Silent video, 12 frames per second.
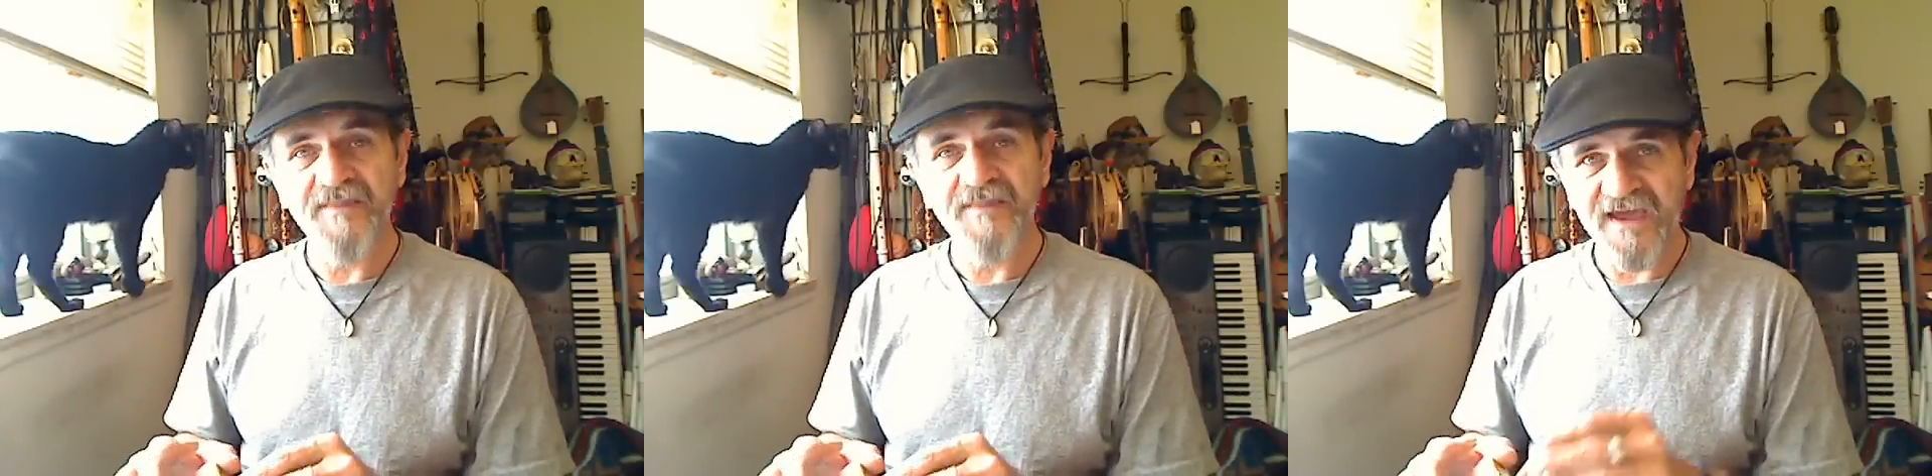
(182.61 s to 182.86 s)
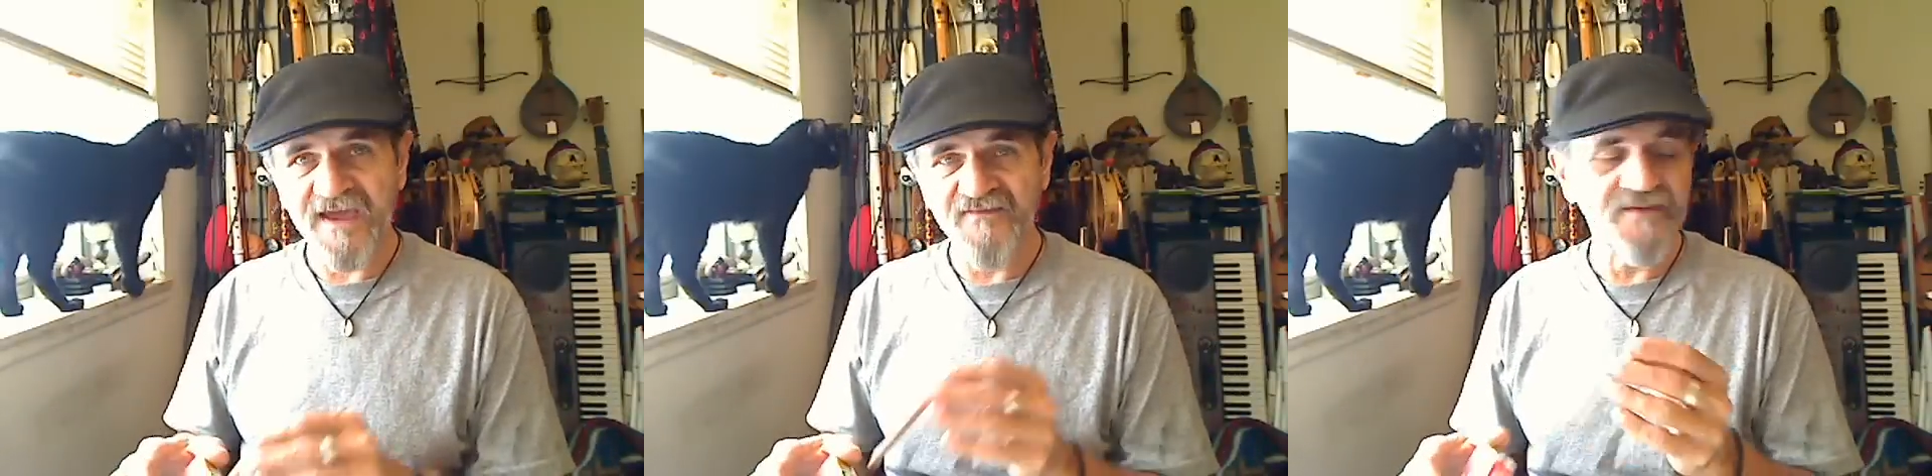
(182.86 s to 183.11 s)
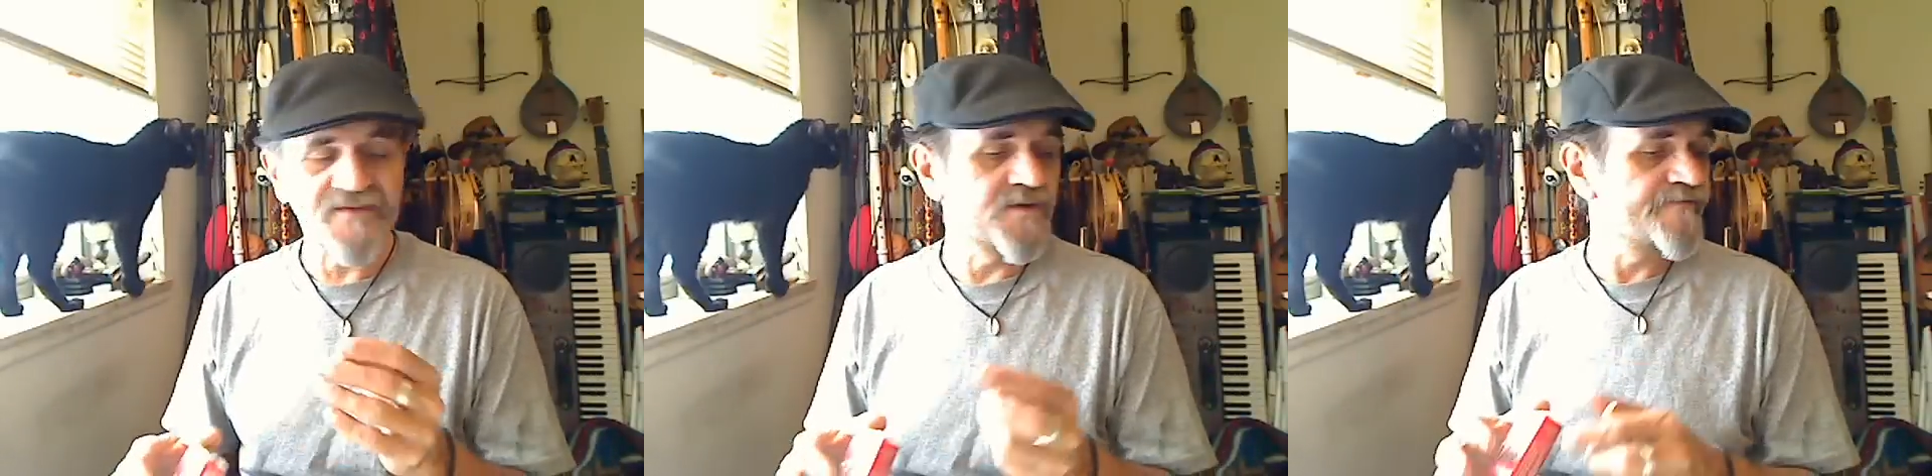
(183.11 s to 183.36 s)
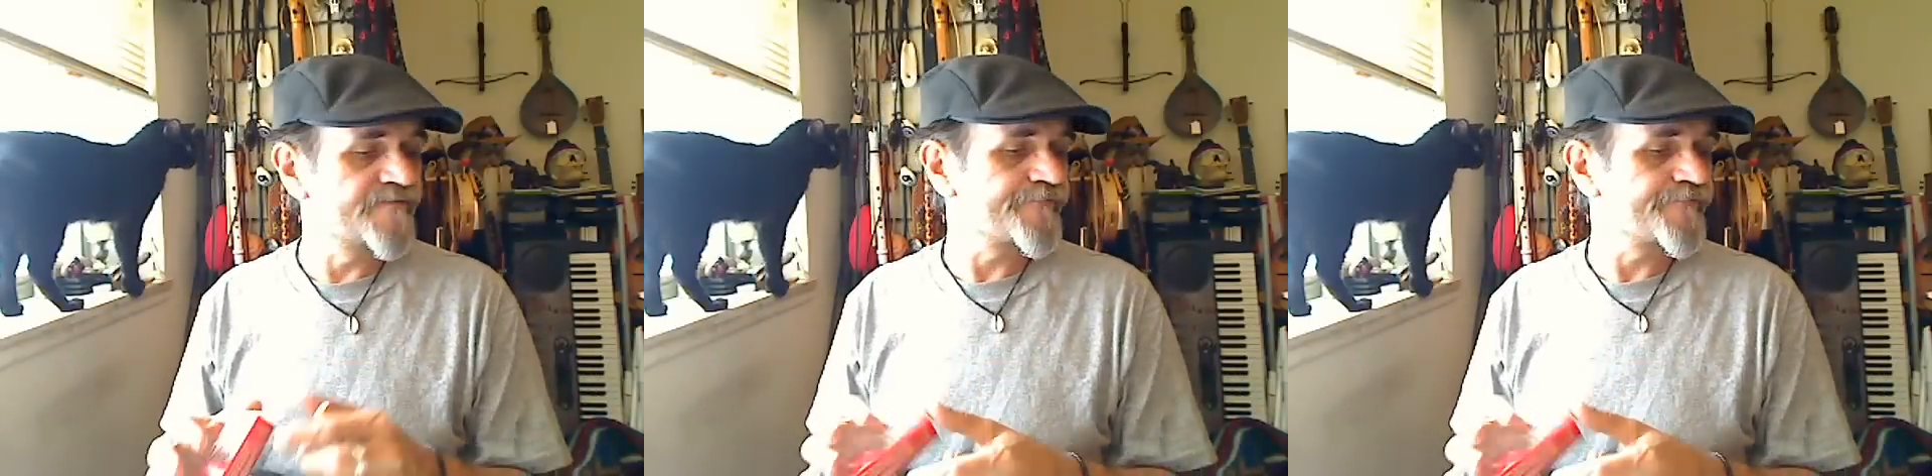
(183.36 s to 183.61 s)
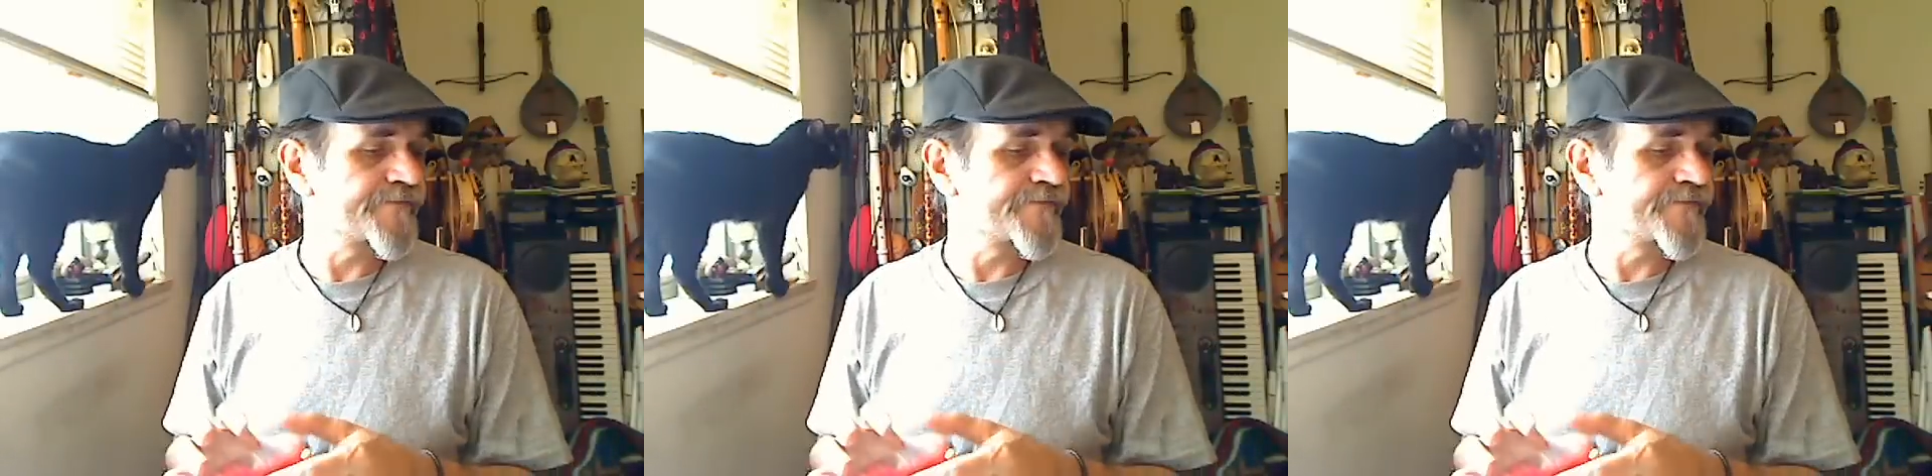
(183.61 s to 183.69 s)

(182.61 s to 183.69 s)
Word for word: pan flute,